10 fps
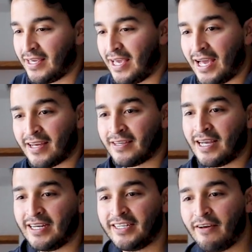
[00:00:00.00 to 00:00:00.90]
Yeah,
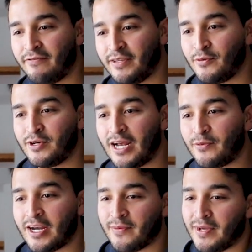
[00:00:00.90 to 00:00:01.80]
I definitely would
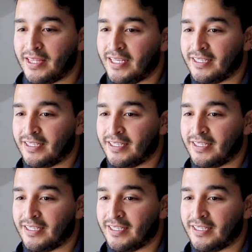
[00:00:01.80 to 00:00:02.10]
not recommend